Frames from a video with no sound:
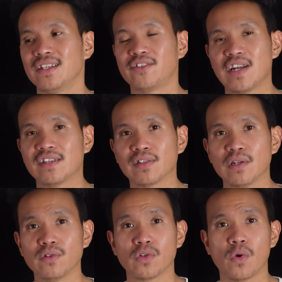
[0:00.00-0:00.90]
dress
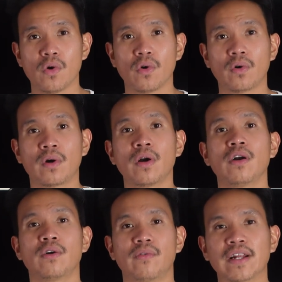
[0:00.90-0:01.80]
clothes, or
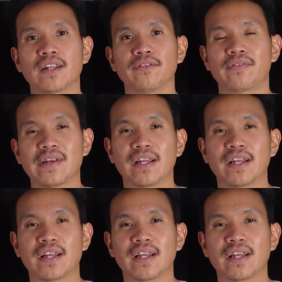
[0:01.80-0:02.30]
wrinkle-free